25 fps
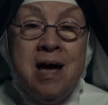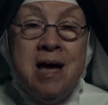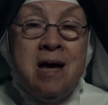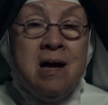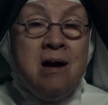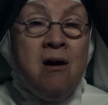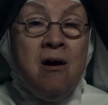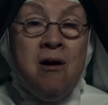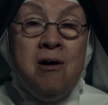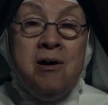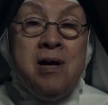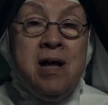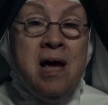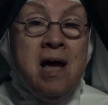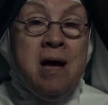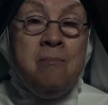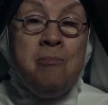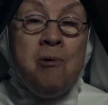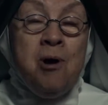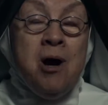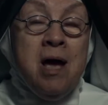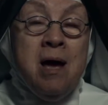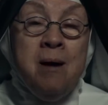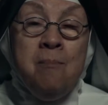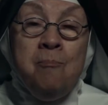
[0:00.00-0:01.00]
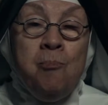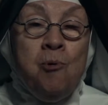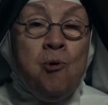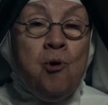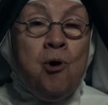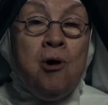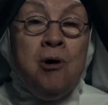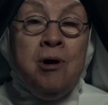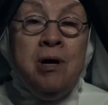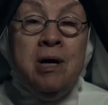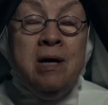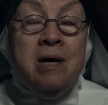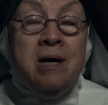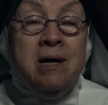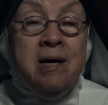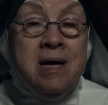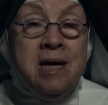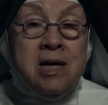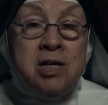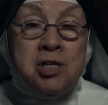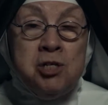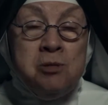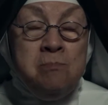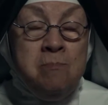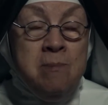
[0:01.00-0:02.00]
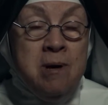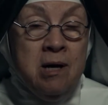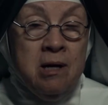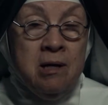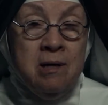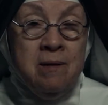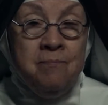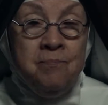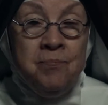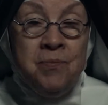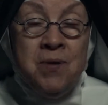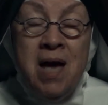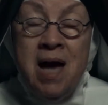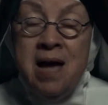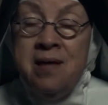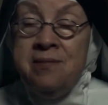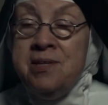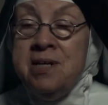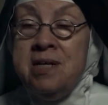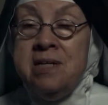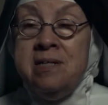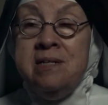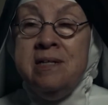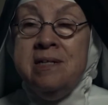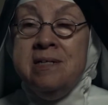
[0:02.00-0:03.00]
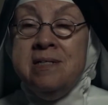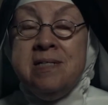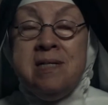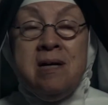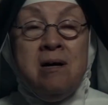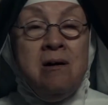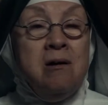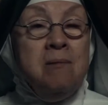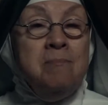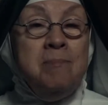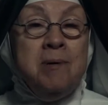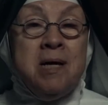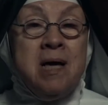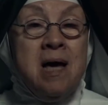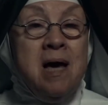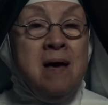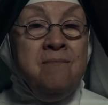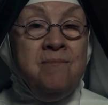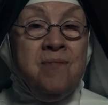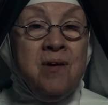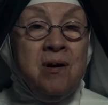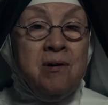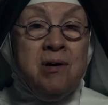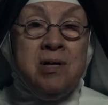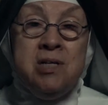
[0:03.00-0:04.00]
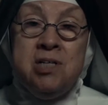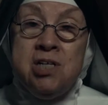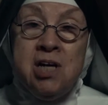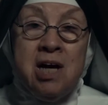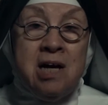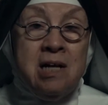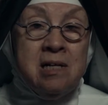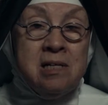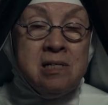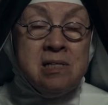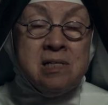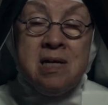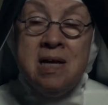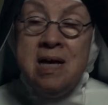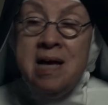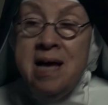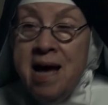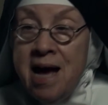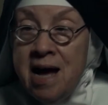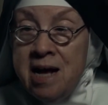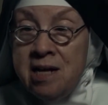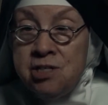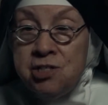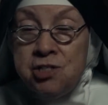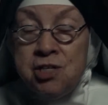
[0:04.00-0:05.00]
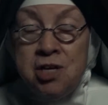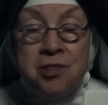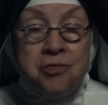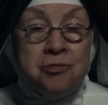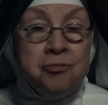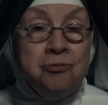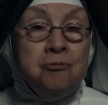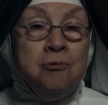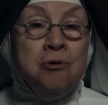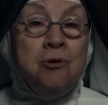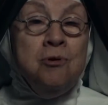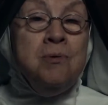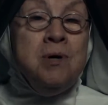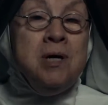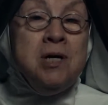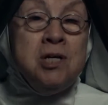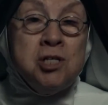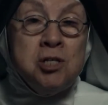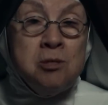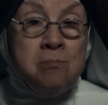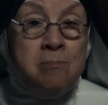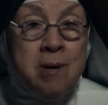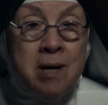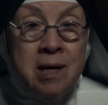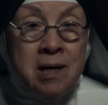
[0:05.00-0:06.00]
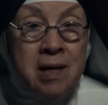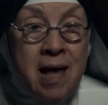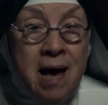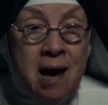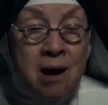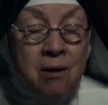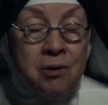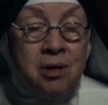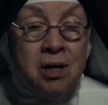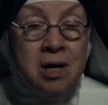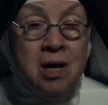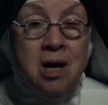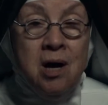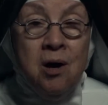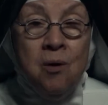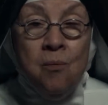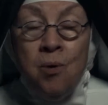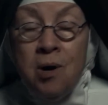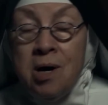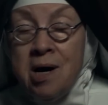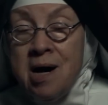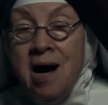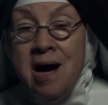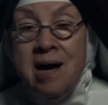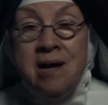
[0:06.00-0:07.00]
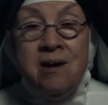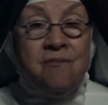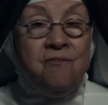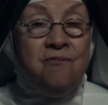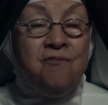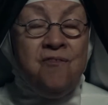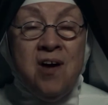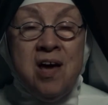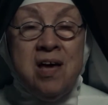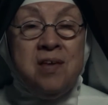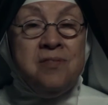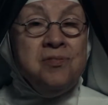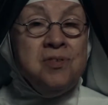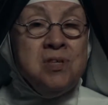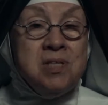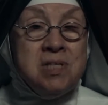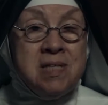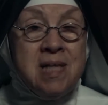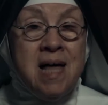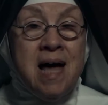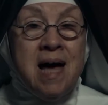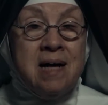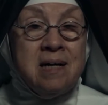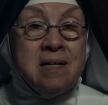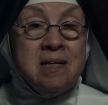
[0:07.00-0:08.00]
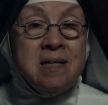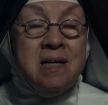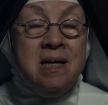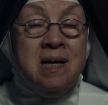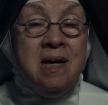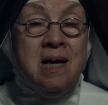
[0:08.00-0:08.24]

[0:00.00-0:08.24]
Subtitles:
Hagar and Abraham bore Ishmael. And then Sarah became very jealous and she threw Ishmael out. What kind of faith is that?